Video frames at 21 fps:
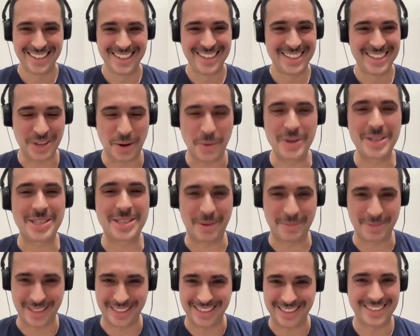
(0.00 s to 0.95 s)
It's always
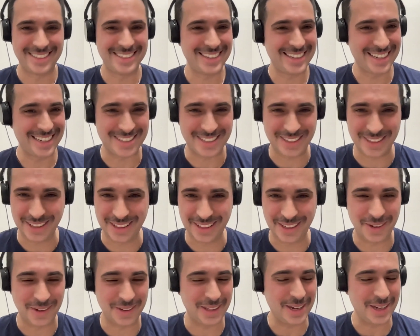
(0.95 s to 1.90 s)
something. It's
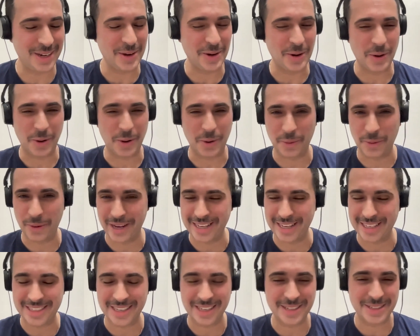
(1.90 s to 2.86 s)
literally
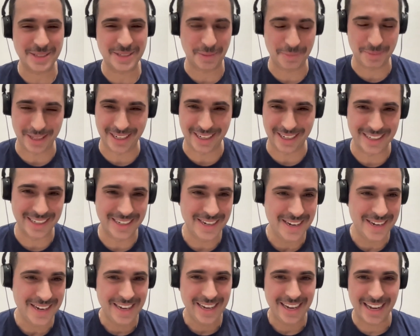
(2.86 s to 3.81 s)
always something.
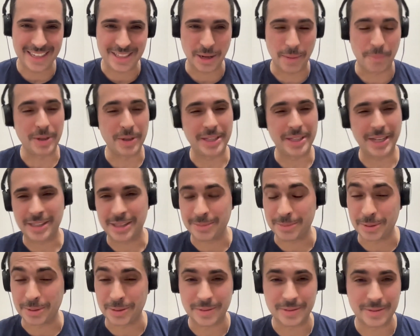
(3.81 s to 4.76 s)
It's
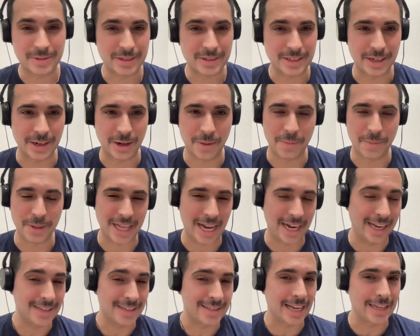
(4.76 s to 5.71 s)
unpredictable, but
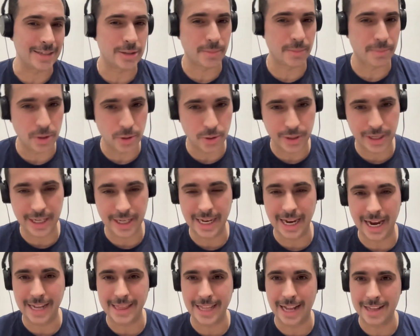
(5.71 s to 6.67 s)
I guess that's the
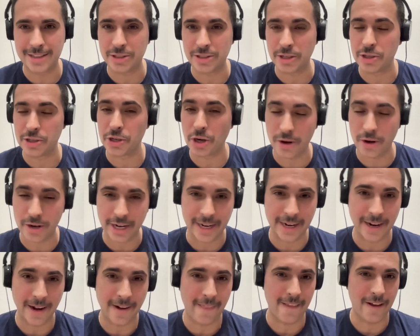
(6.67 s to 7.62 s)
beauty and that's the
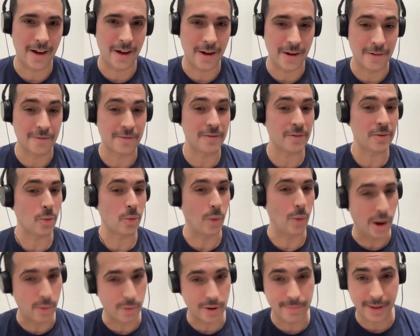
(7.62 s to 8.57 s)
journey of
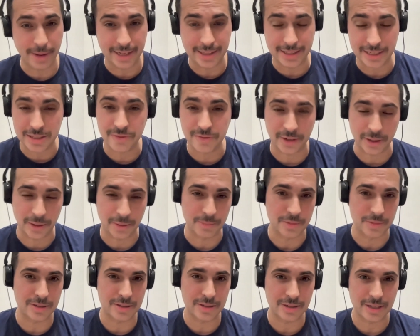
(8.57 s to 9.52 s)
why we make these
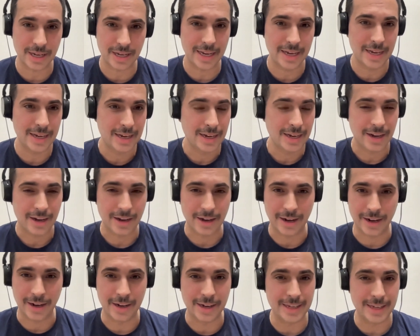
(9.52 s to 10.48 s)
films.
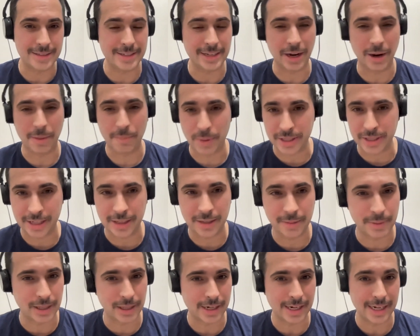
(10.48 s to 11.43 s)
It's the
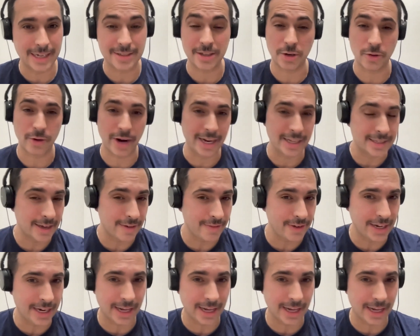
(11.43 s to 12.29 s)
unpredictability, it's the creativity that